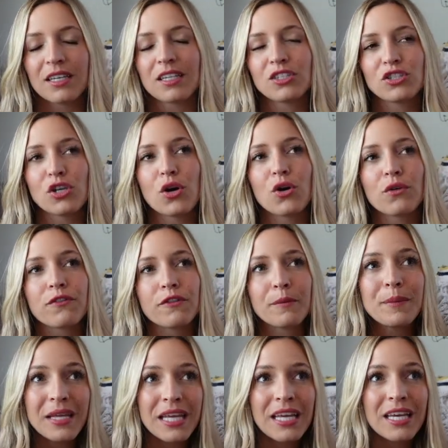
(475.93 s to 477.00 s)
And so for
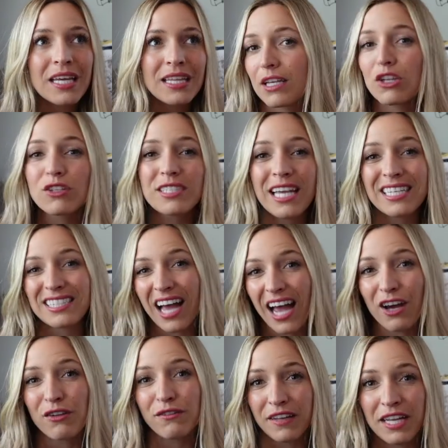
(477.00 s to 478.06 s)
me, it looks like
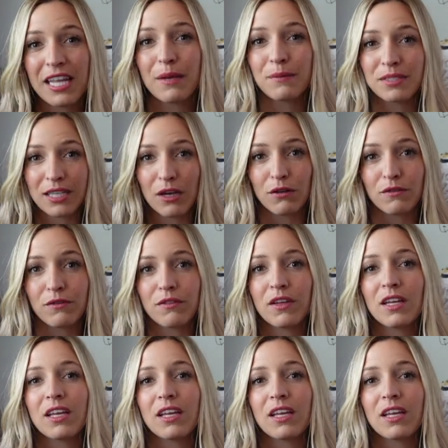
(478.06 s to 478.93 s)
Zion feeding himself.